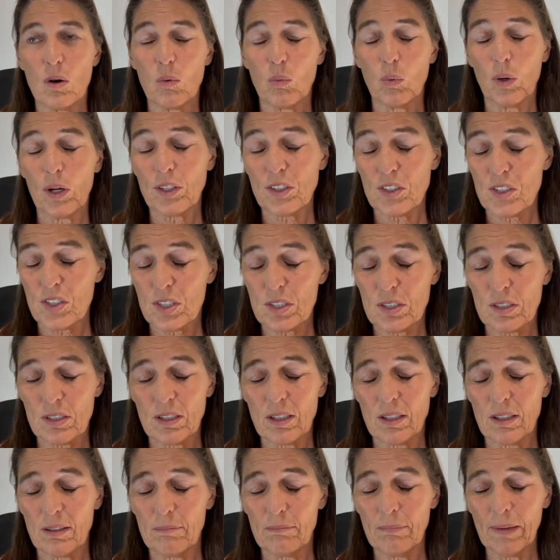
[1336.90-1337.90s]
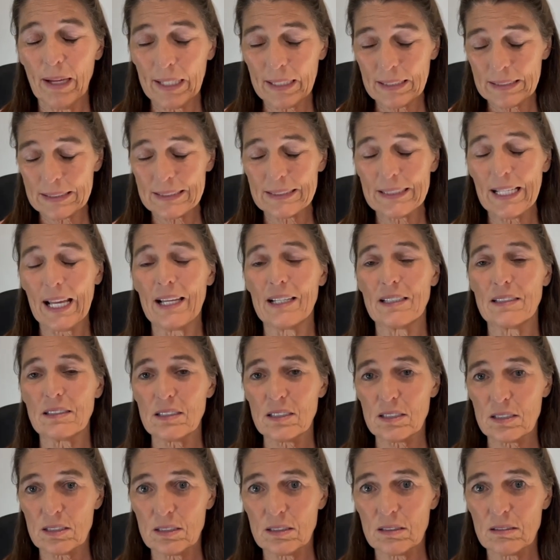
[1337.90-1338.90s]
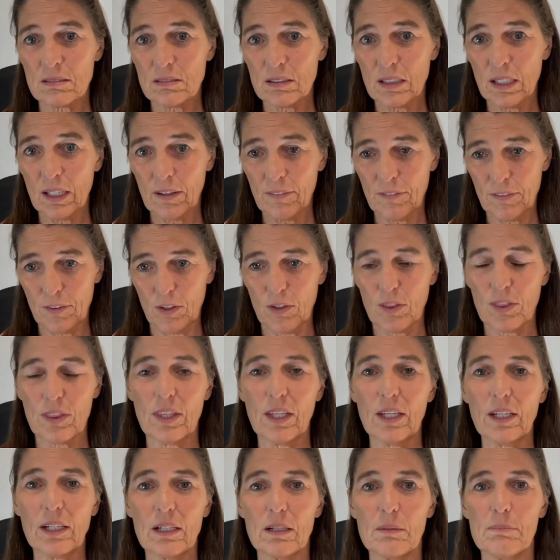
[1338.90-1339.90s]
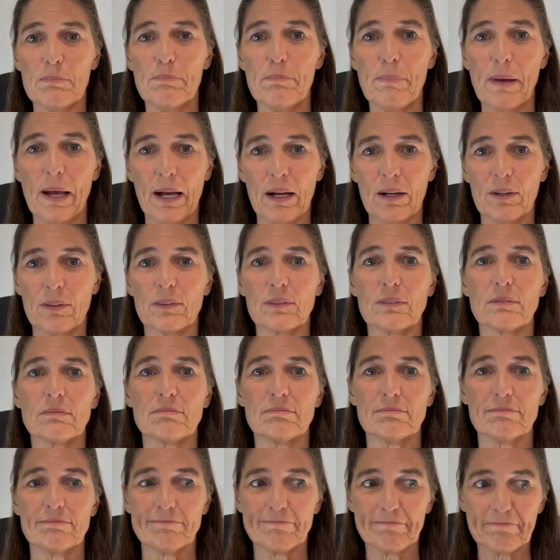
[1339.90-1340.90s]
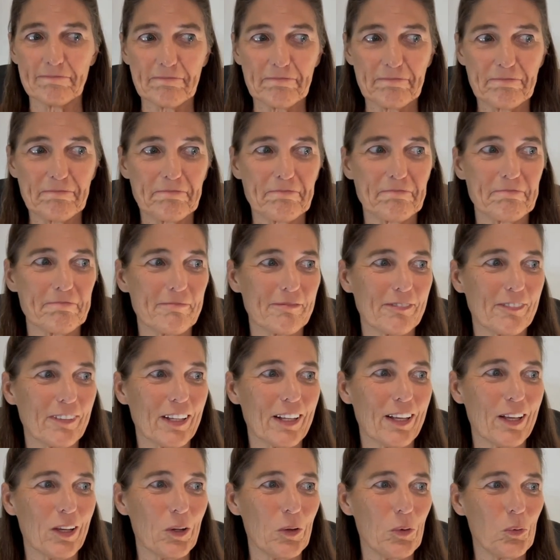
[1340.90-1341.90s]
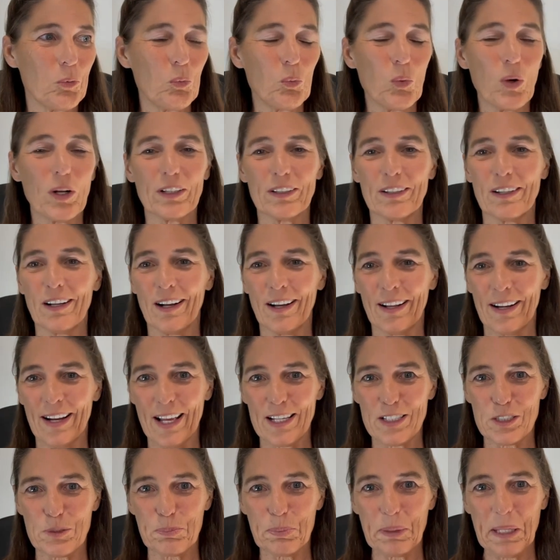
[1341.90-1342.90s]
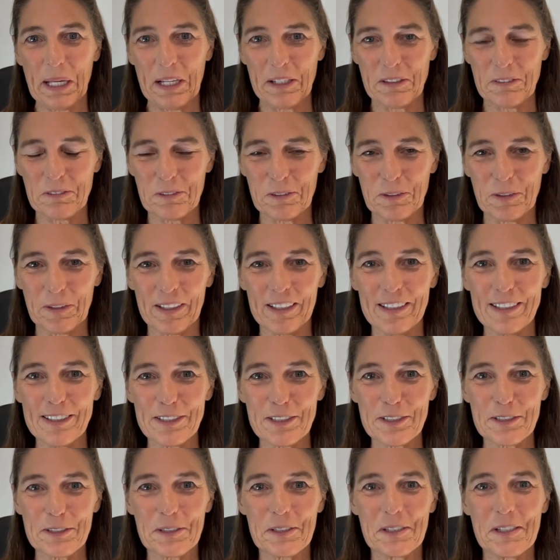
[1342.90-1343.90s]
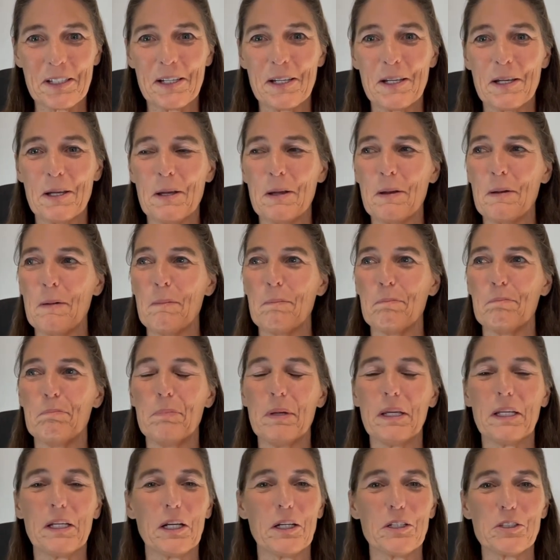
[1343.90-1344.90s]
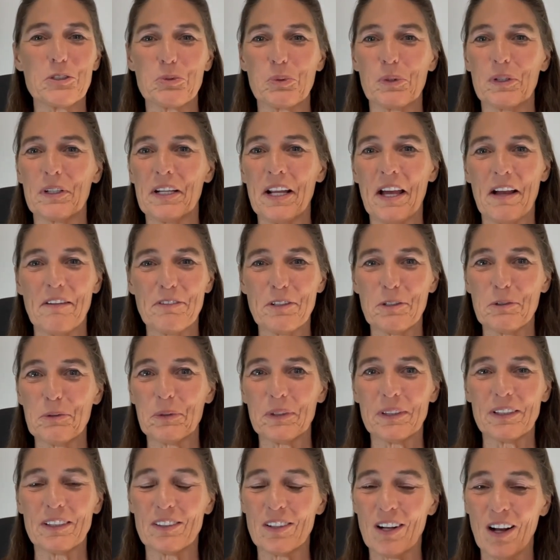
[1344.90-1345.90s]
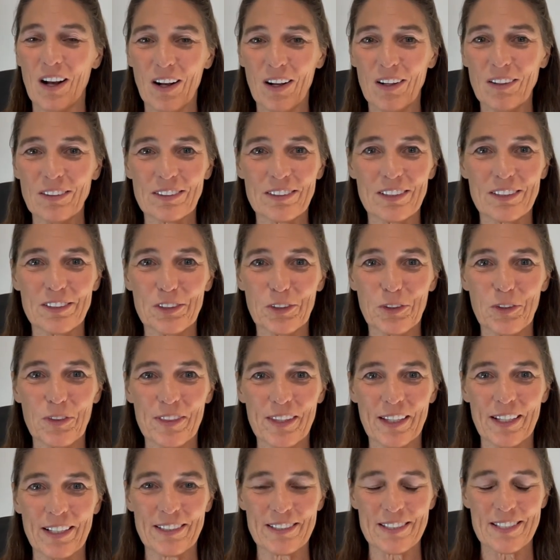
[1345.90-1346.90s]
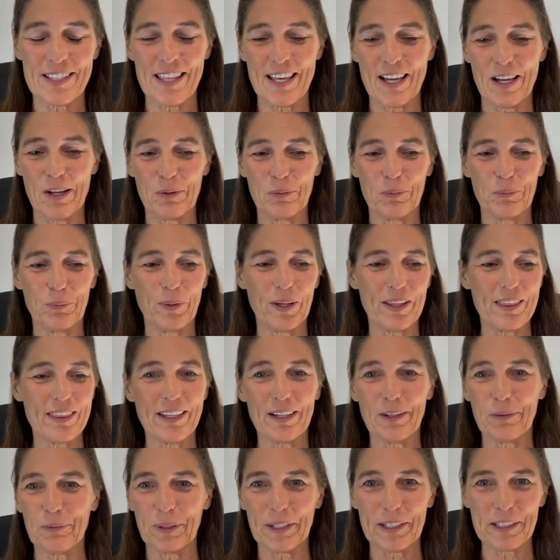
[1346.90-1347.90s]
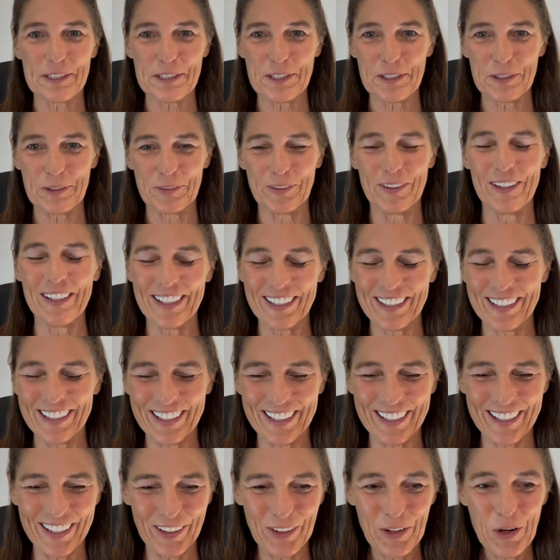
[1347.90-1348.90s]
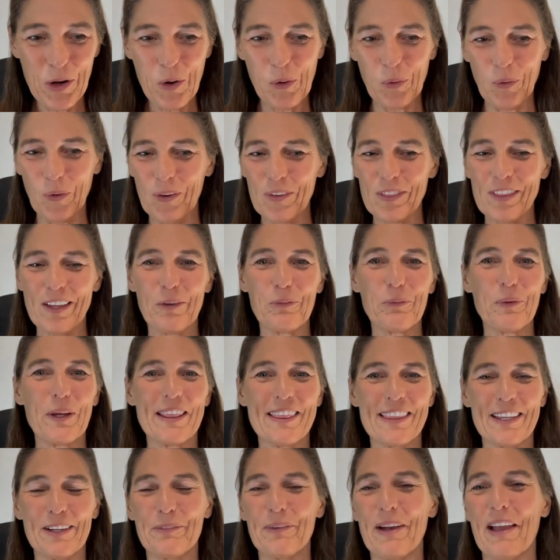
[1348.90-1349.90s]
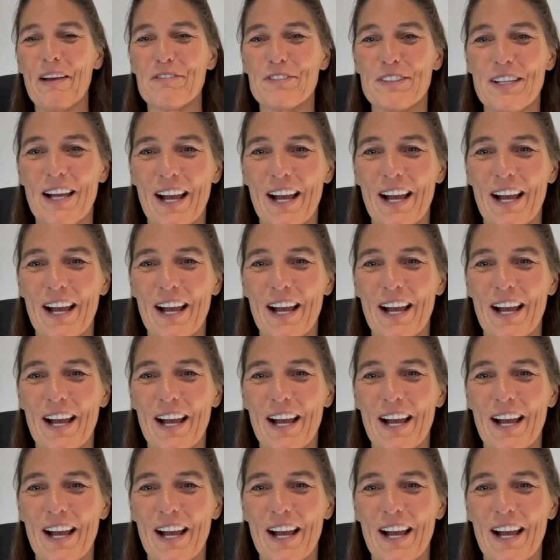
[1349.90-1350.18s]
which makes sense if you think about what God has planned for us, because we're never really called to do things that we think we can do you know, or that we think we have